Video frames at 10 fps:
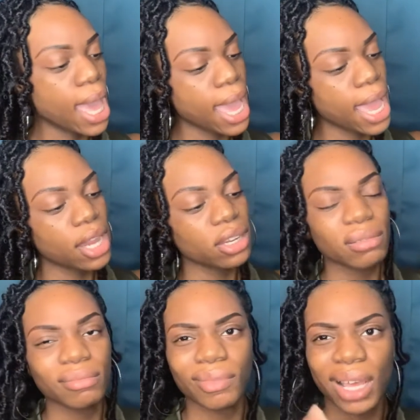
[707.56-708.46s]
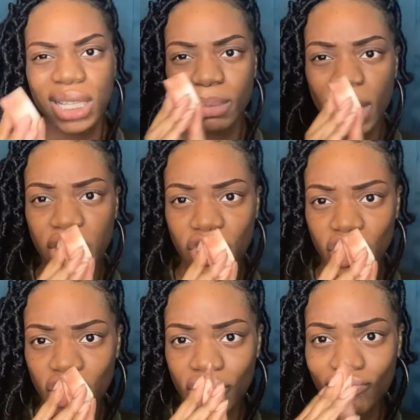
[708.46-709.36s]
and a
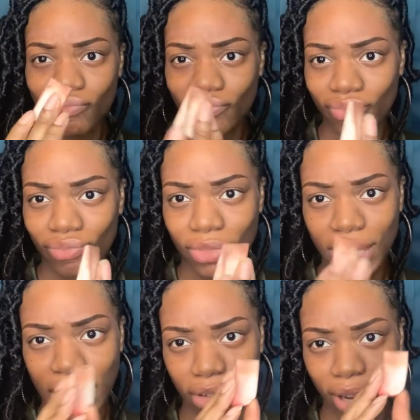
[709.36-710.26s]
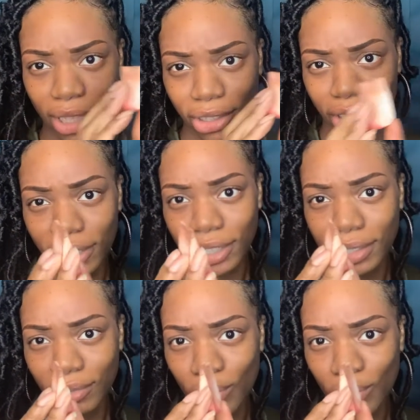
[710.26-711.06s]
sponge. It's like a regular